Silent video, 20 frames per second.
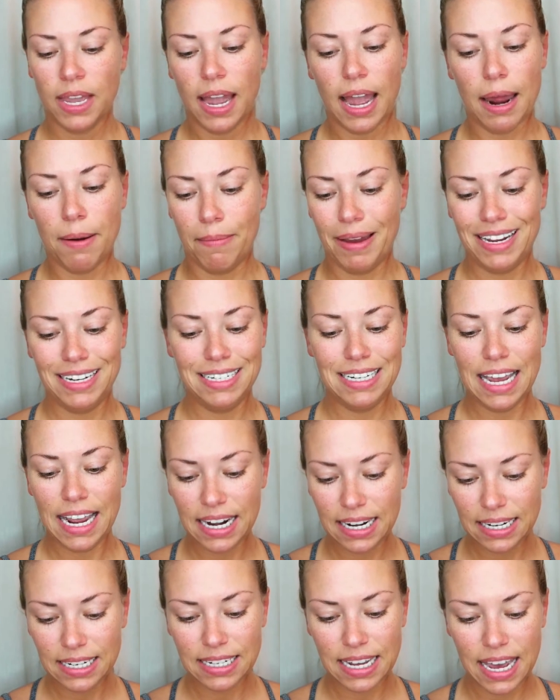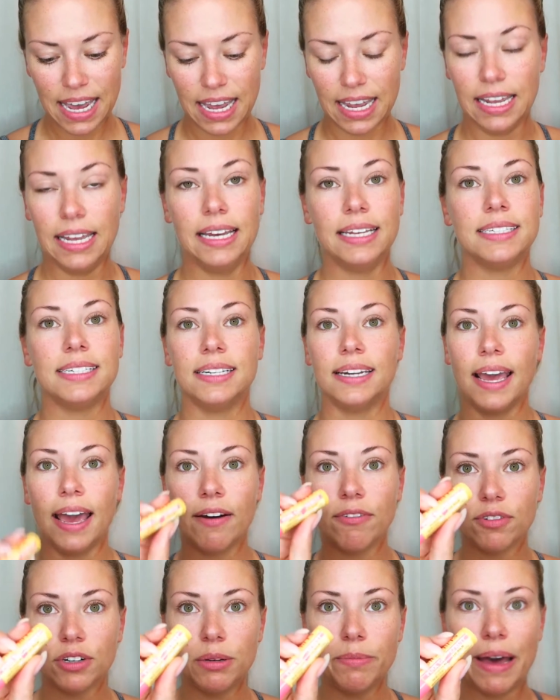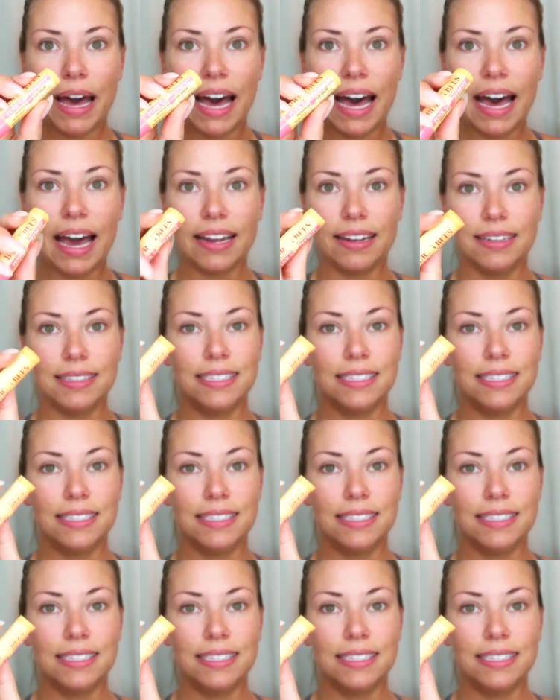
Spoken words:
And my day-to-day, it's in every bag,